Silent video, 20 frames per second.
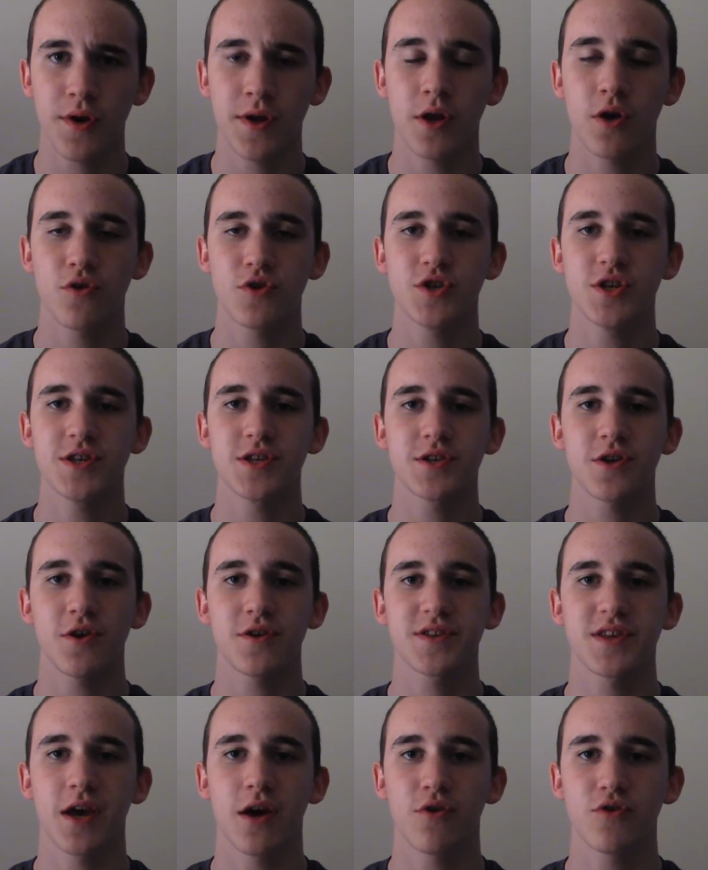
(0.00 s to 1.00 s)
You know, she
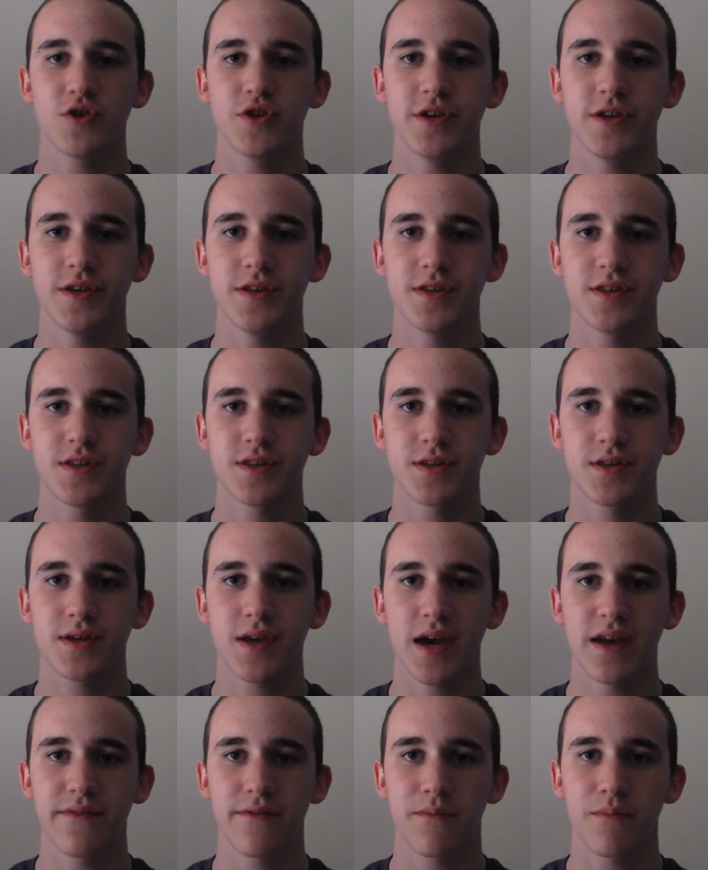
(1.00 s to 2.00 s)
starts out, she's
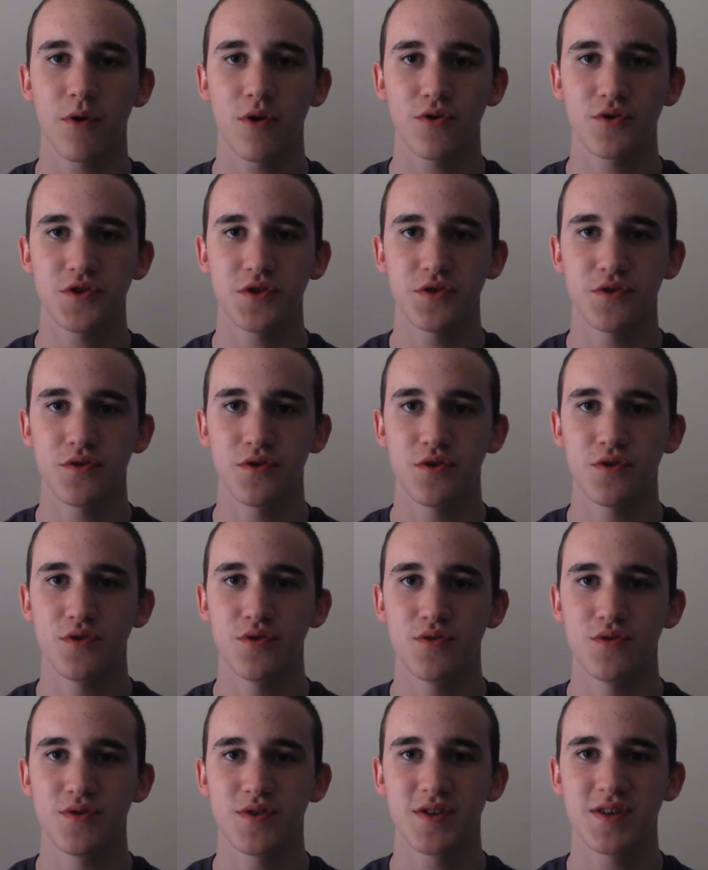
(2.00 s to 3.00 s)
kind of a person
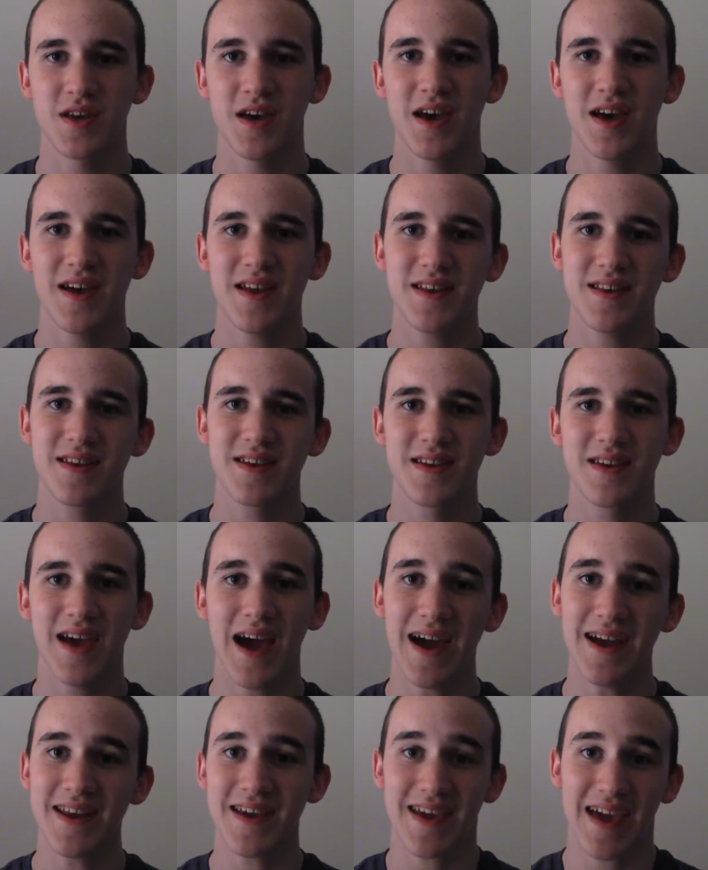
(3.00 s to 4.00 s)
who's
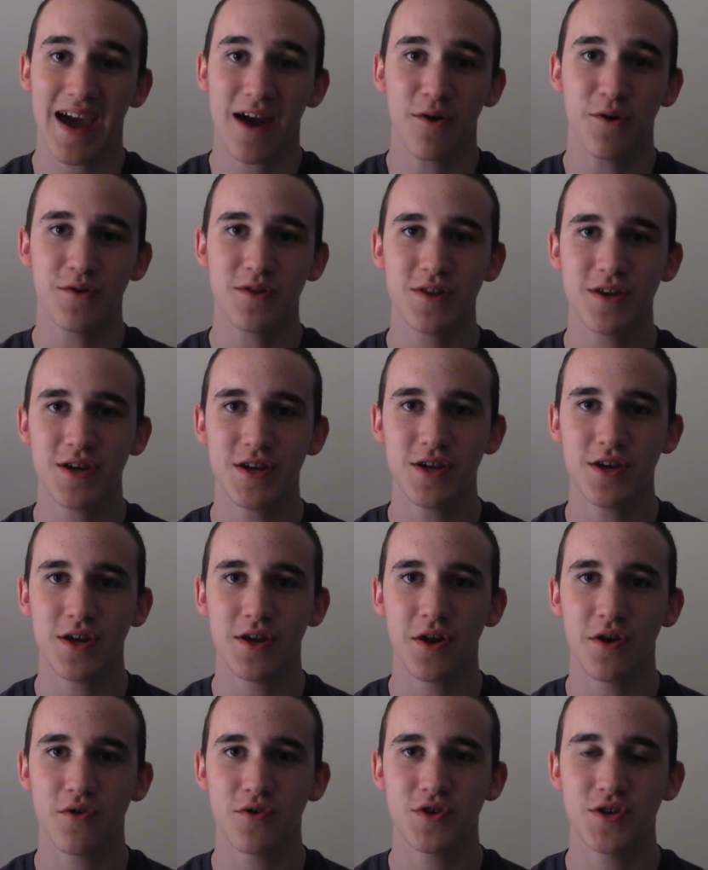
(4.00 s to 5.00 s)
kind of cowardly. You
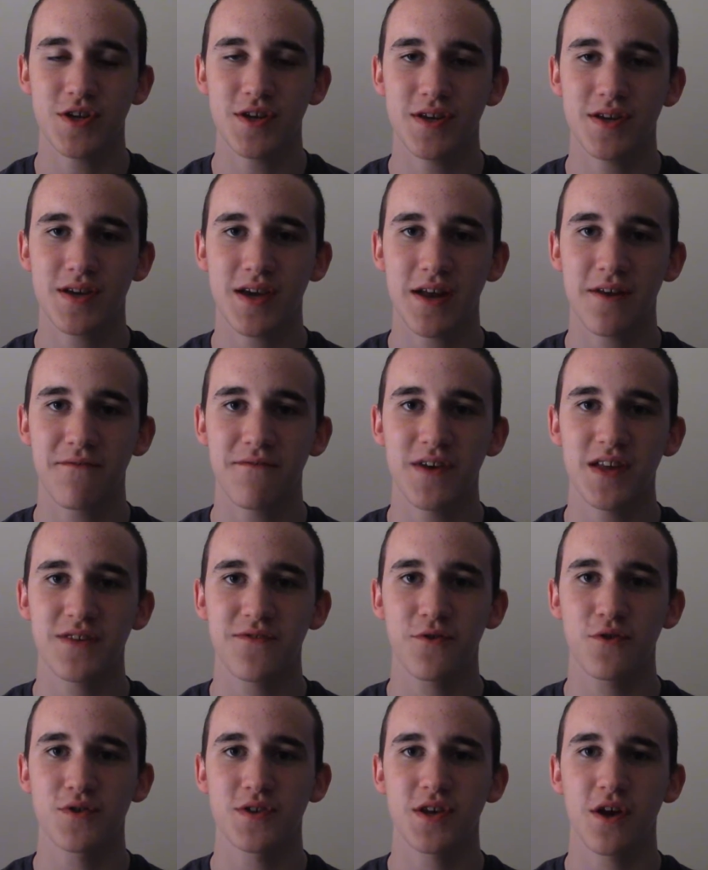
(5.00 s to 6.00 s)
know, she kind of fends
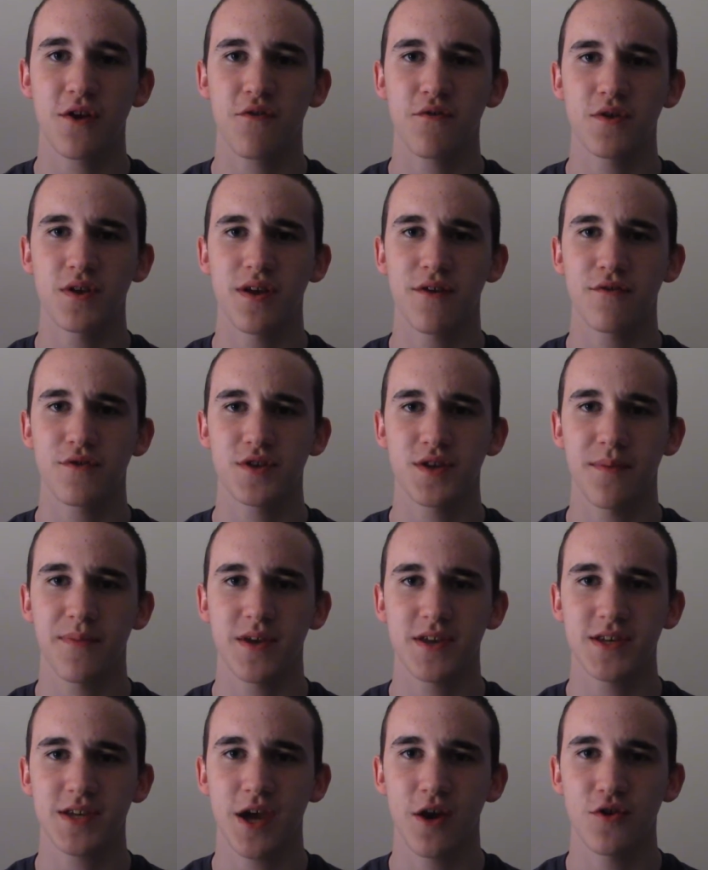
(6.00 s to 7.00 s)
for herself. Whenever
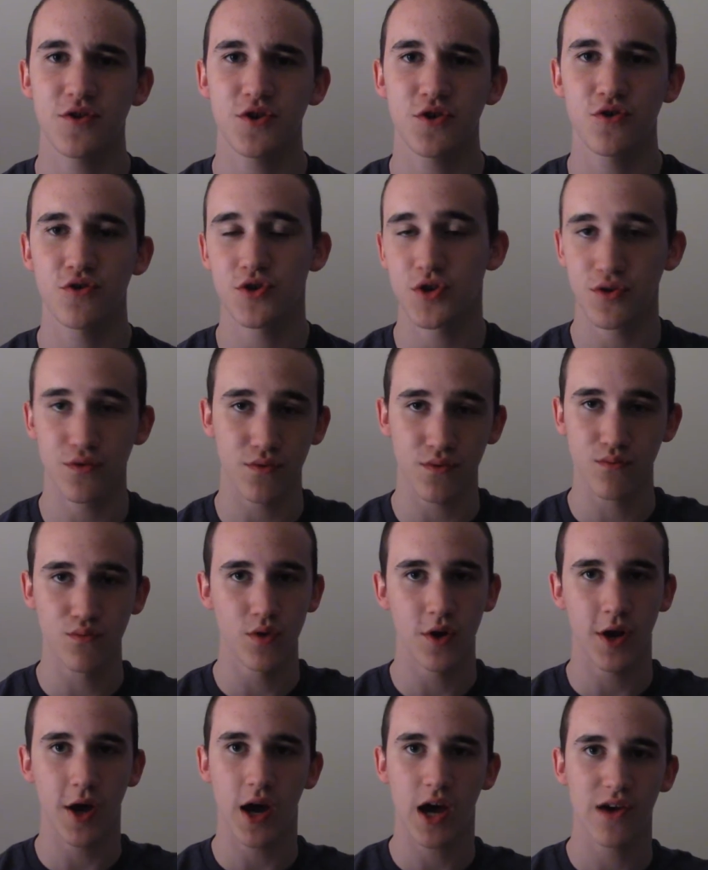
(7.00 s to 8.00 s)
something scares her, she'll
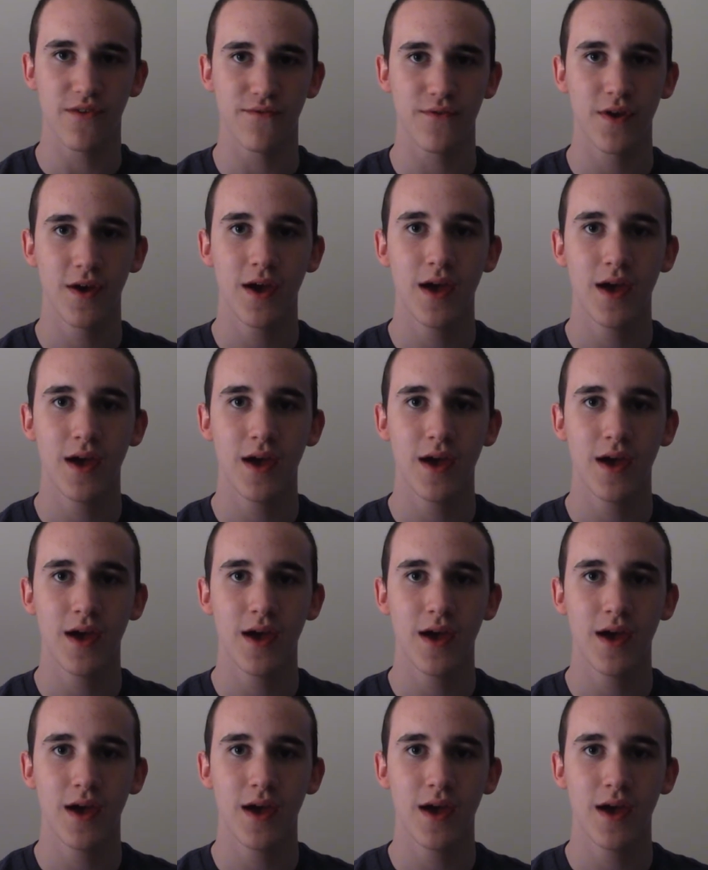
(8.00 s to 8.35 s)
run off.